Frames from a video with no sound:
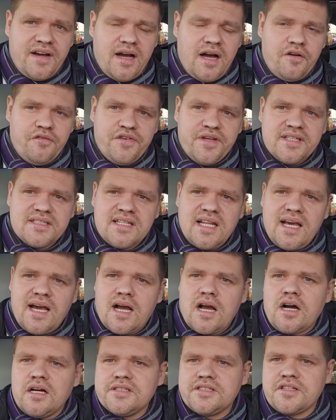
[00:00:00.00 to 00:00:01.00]
Obviously, I
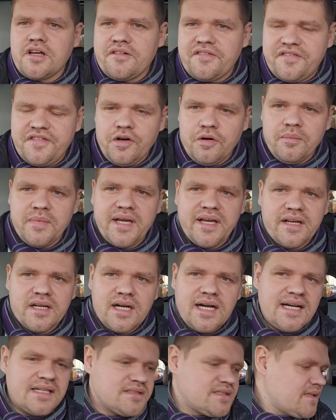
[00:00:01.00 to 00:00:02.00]
can't start filming
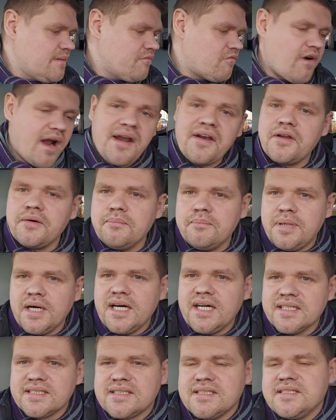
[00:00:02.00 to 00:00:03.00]
at some random
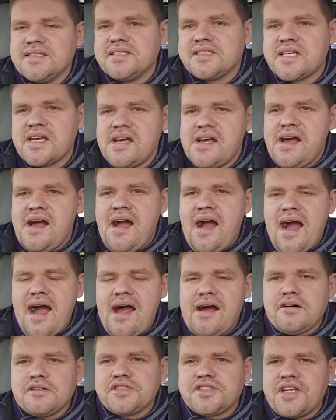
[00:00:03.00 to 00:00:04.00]
person's
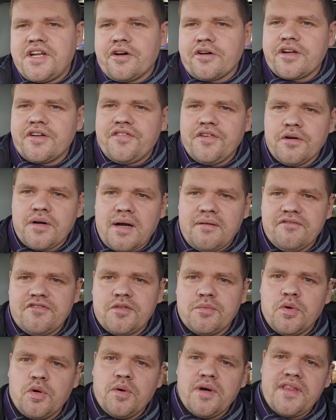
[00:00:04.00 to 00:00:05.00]
house. They're not going to feel
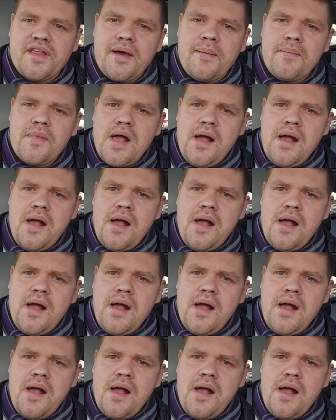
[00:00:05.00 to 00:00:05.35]
comfortable with it.